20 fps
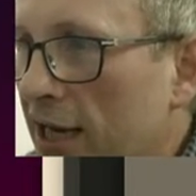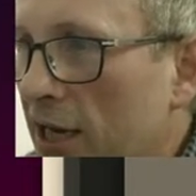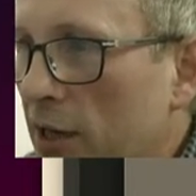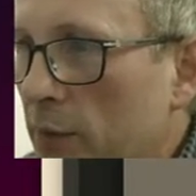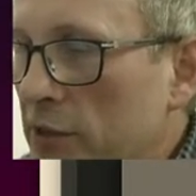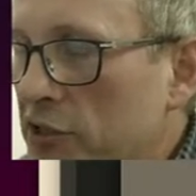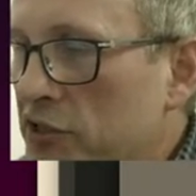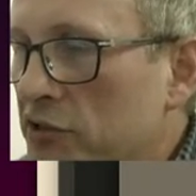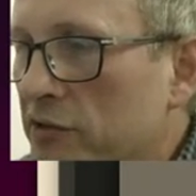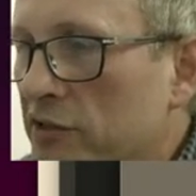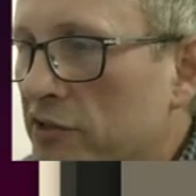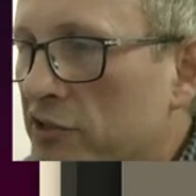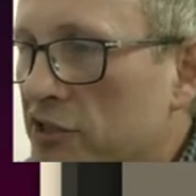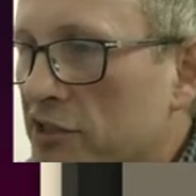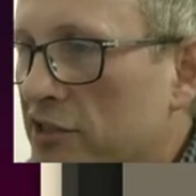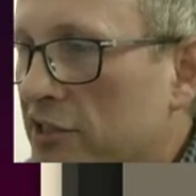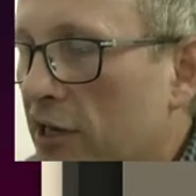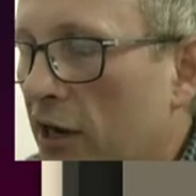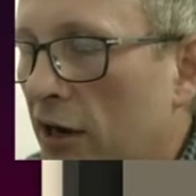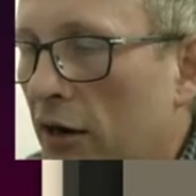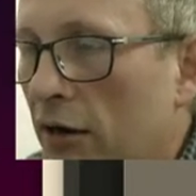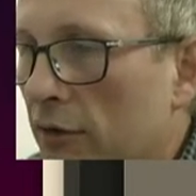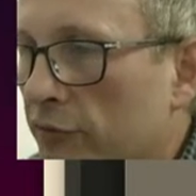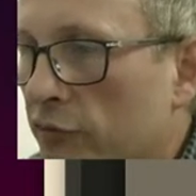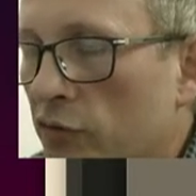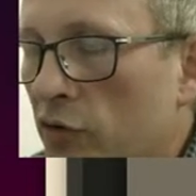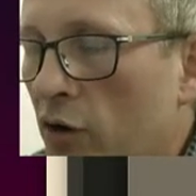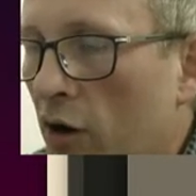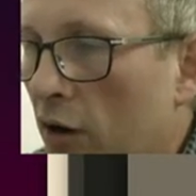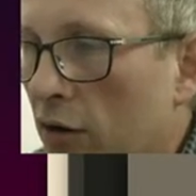which you could just carve
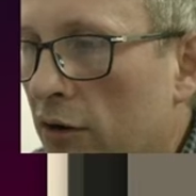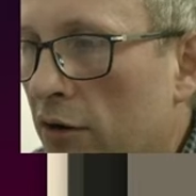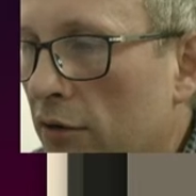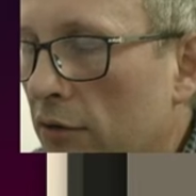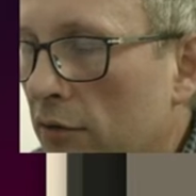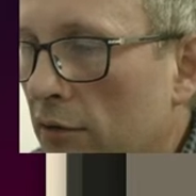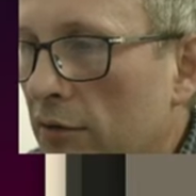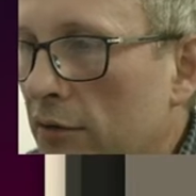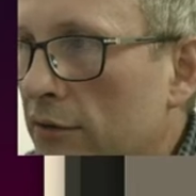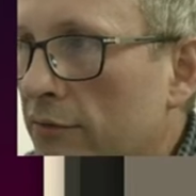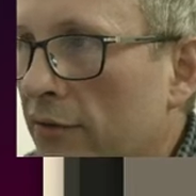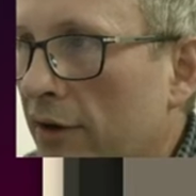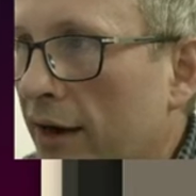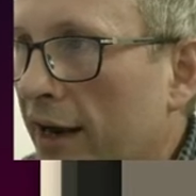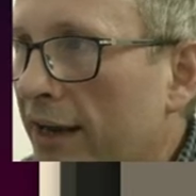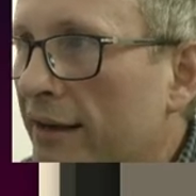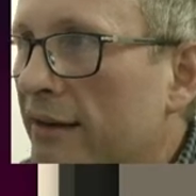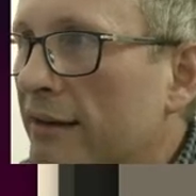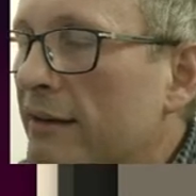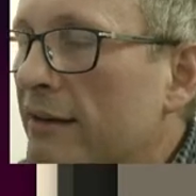rock, right?